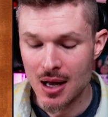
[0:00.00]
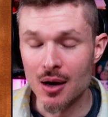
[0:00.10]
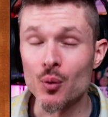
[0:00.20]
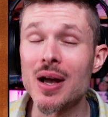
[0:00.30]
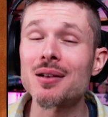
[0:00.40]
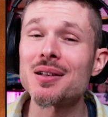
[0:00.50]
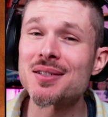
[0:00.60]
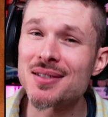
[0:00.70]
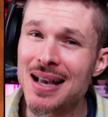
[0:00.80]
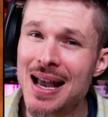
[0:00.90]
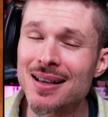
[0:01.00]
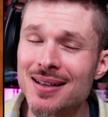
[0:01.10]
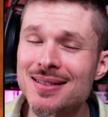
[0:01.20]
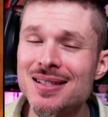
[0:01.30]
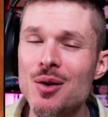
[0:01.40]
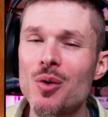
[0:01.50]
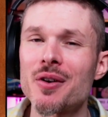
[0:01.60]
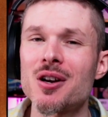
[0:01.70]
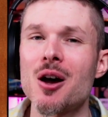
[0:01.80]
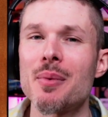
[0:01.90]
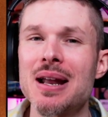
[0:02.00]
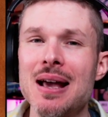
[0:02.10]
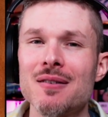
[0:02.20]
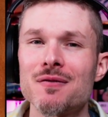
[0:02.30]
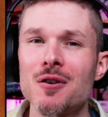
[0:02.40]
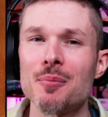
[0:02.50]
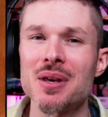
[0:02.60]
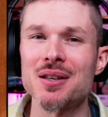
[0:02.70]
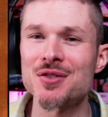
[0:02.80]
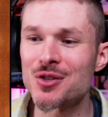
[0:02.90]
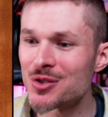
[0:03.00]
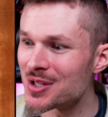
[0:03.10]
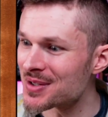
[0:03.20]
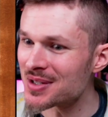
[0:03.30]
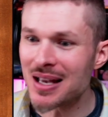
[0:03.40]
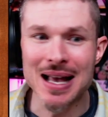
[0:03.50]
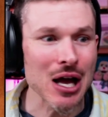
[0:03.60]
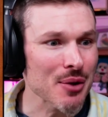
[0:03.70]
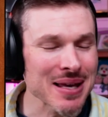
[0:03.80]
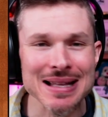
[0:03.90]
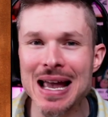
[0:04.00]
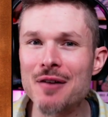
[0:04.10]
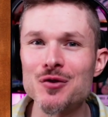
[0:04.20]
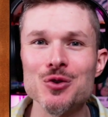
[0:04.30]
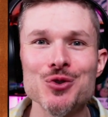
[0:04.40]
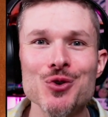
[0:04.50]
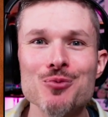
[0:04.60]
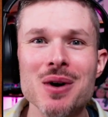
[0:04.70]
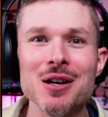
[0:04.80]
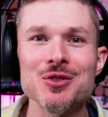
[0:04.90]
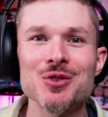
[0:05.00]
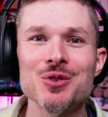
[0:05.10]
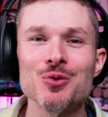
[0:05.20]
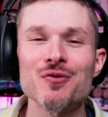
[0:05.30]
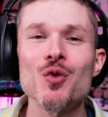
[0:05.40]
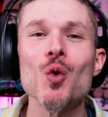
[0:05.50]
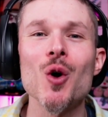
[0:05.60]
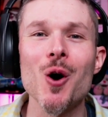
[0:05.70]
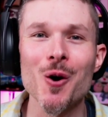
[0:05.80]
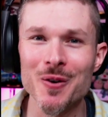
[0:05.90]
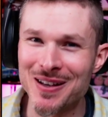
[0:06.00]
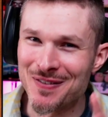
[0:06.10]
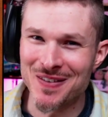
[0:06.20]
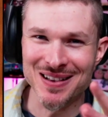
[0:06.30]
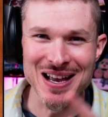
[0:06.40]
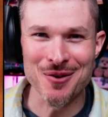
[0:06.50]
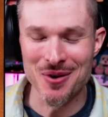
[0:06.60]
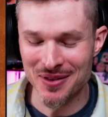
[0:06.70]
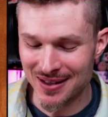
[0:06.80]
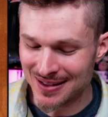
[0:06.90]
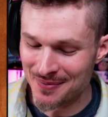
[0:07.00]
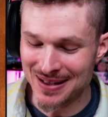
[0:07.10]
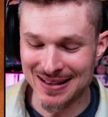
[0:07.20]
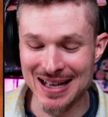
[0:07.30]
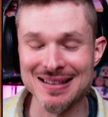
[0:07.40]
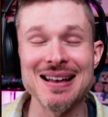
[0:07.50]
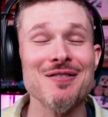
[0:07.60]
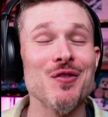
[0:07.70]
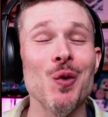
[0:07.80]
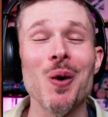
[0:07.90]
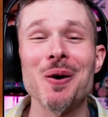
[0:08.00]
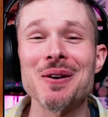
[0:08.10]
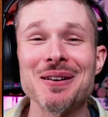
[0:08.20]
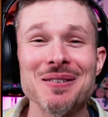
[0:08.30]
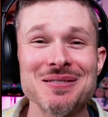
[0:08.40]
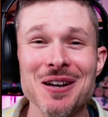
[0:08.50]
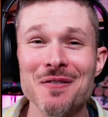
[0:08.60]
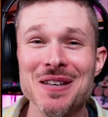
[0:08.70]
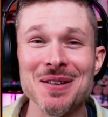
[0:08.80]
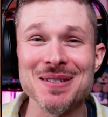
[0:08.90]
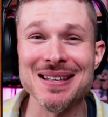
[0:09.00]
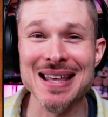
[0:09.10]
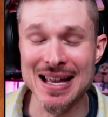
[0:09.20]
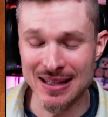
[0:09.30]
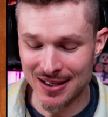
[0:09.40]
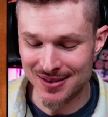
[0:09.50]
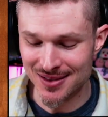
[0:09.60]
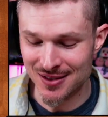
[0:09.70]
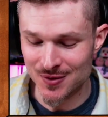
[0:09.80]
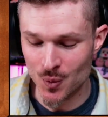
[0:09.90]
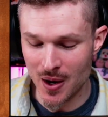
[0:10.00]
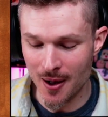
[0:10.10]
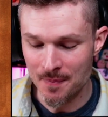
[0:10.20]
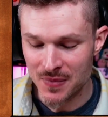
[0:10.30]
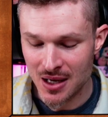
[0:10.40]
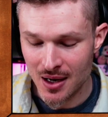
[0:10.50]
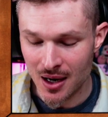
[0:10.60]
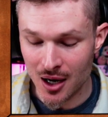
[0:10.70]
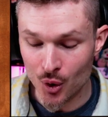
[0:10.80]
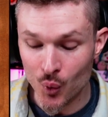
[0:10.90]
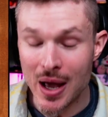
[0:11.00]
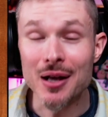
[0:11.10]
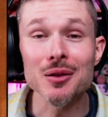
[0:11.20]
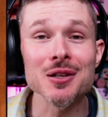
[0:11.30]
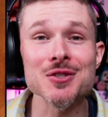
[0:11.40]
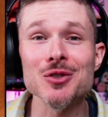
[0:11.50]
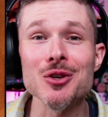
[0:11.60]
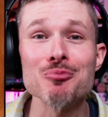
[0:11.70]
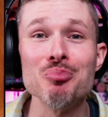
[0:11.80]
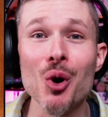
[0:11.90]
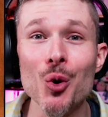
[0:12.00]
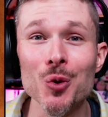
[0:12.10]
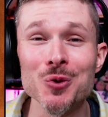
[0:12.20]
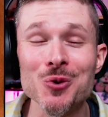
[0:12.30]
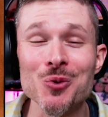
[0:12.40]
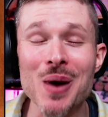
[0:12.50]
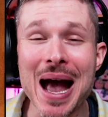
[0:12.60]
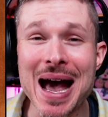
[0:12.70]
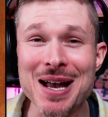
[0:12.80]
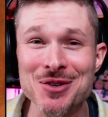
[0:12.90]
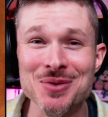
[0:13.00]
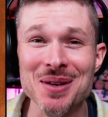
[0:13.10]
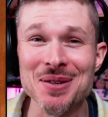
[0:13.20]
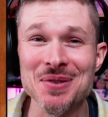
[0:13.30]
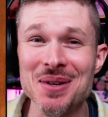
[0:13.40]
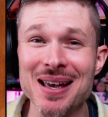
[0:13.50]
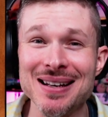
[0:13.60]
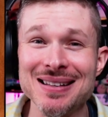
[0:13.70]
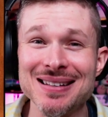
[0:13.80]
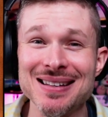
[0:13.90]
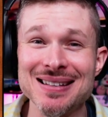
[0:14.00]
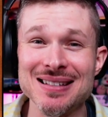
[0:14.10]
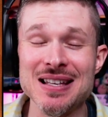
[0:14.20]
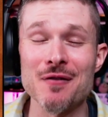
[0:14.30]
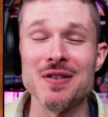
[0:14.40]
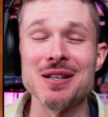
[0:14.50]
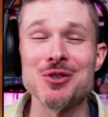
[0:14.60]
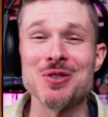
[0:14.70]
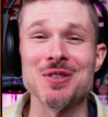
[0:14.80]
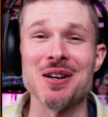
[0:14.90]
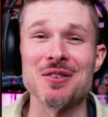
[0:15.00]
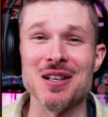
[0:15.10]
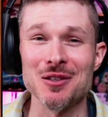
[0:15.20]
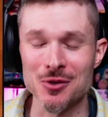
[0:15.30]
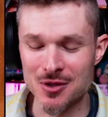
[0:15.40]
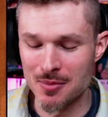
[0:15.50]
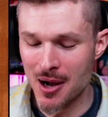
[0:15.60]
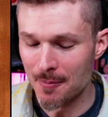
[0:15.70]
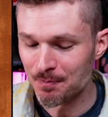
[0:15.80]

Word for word: Reckless, yeah, I can see where they're coming at it from because you're just, yeah, getting after it too much, too foolhardy, if you like, with it. I mean, that foolhardy dovetails into that nicely as well. Uh, recklessly bold or rash, they said in the in the definitions there as I looked them up.